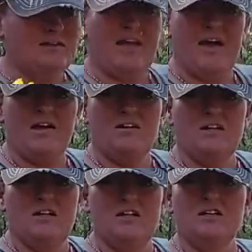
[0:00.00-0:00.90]

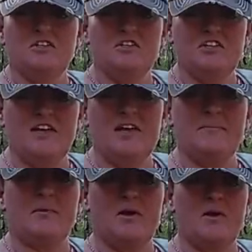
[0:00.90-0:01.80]
cattle,
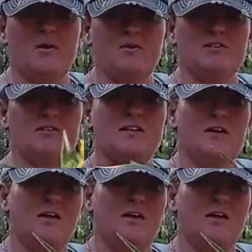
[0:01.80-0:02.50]
sheep, goats,